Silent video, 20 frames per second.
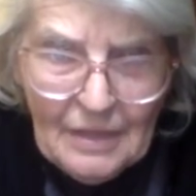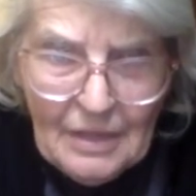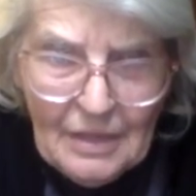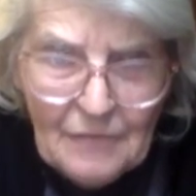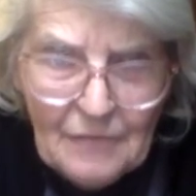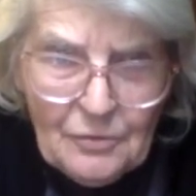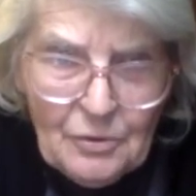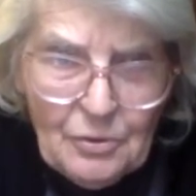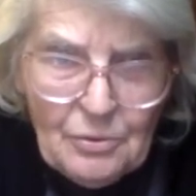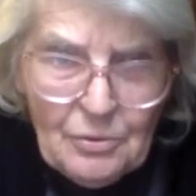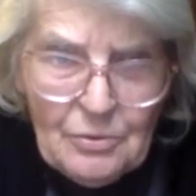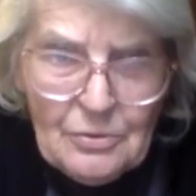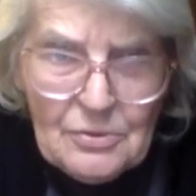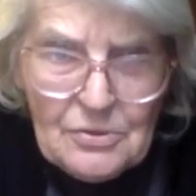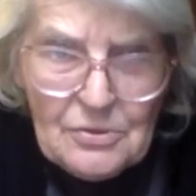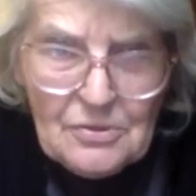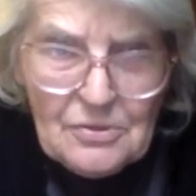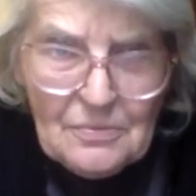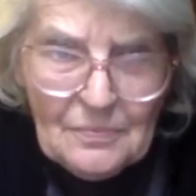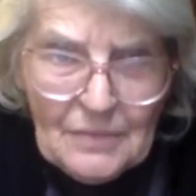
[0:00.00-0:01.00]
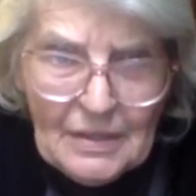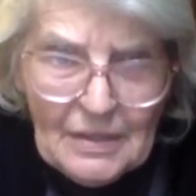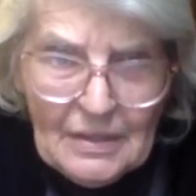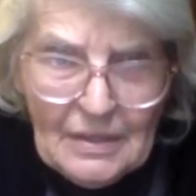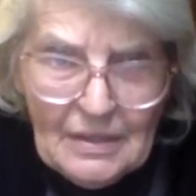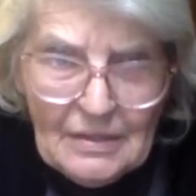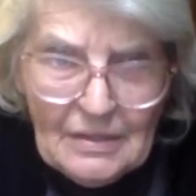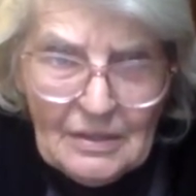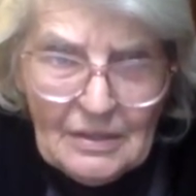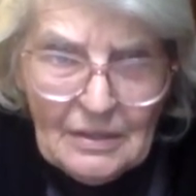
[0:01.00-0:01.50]
Of course,
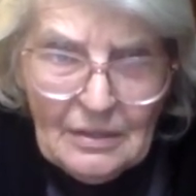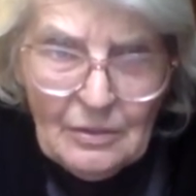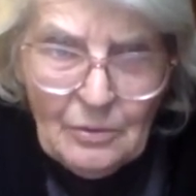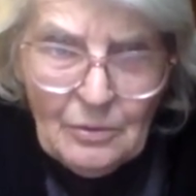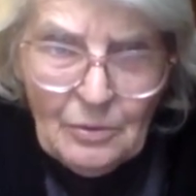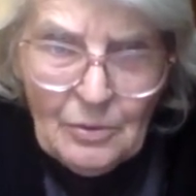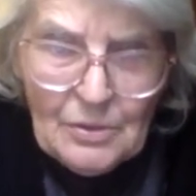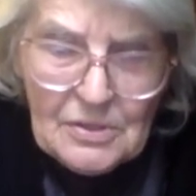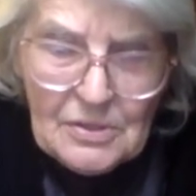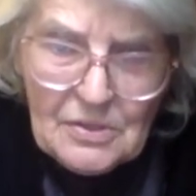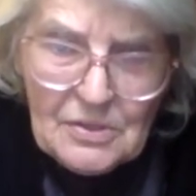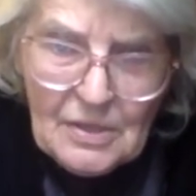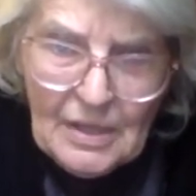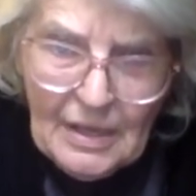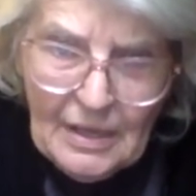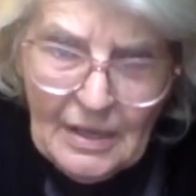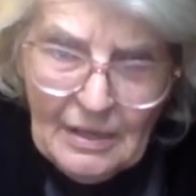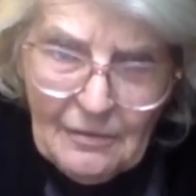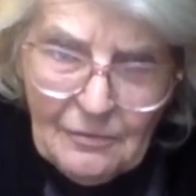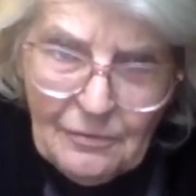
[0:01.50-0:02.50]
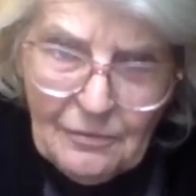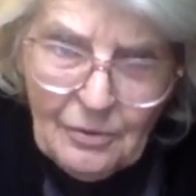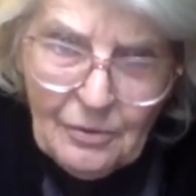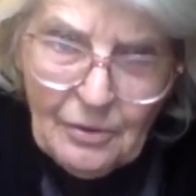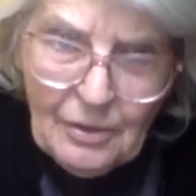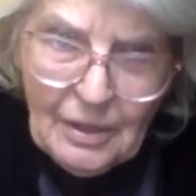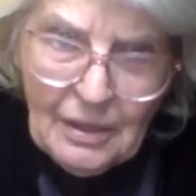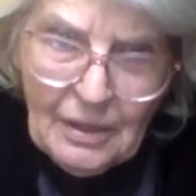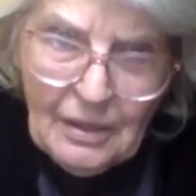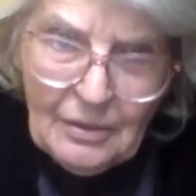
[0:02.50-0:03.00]
the law is there
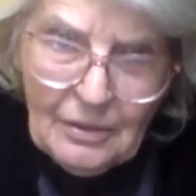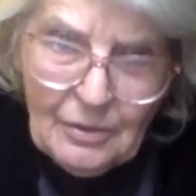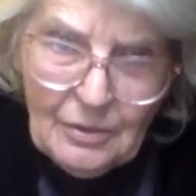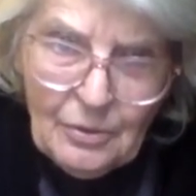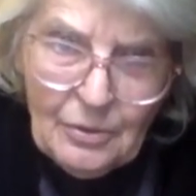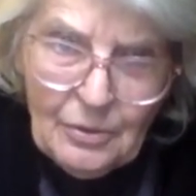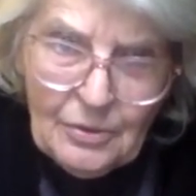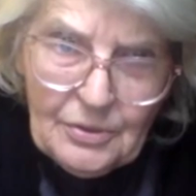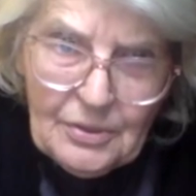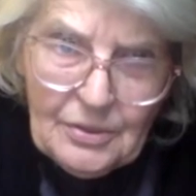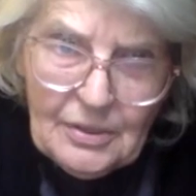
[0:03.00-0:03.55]
for our good,